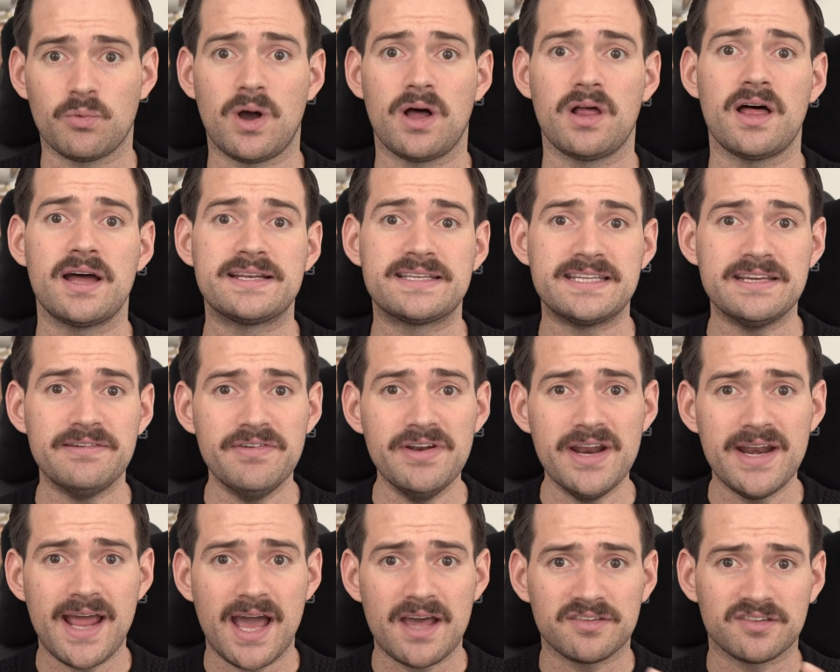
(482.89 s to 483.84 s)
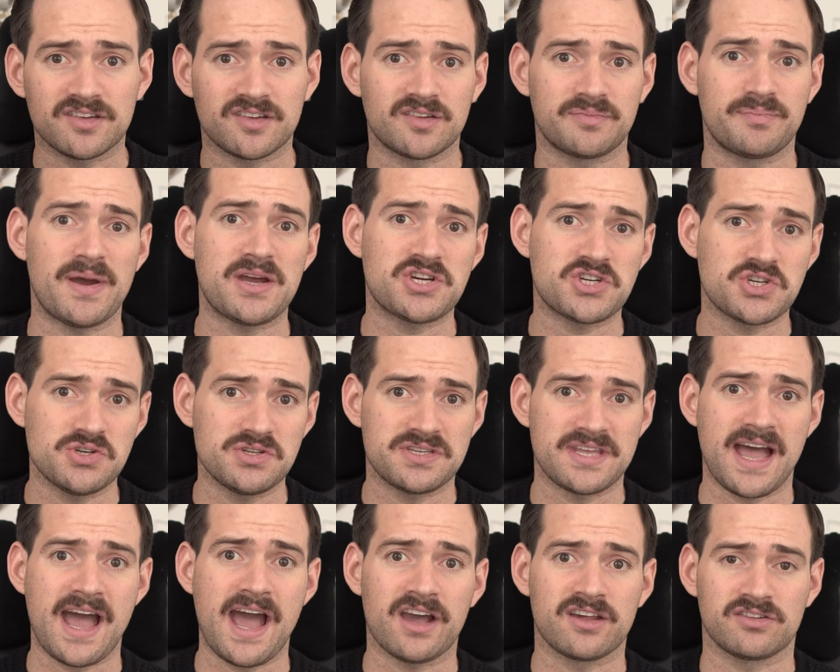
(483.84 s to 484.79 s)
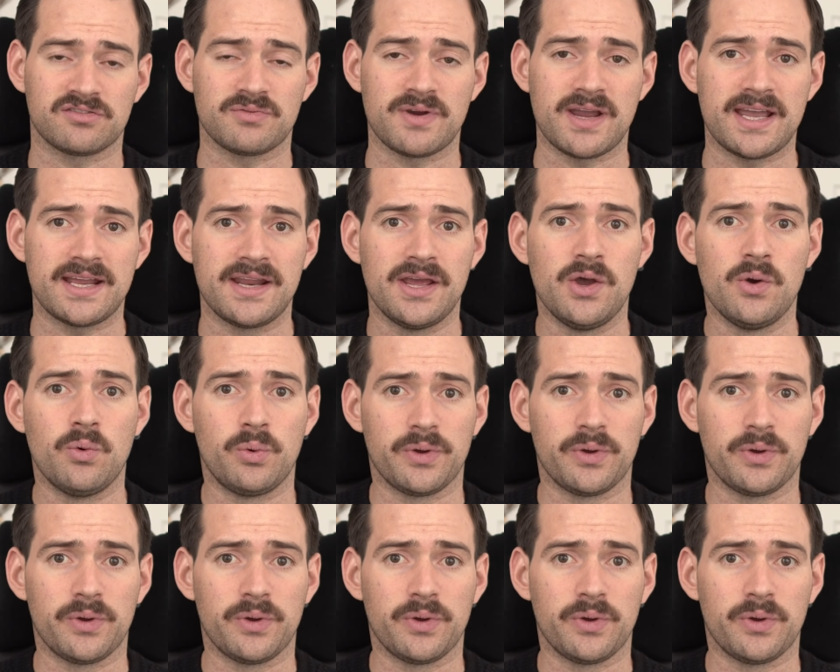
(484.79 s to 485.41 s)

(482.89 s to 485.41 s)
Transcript: Well, a dividend has a special tax rate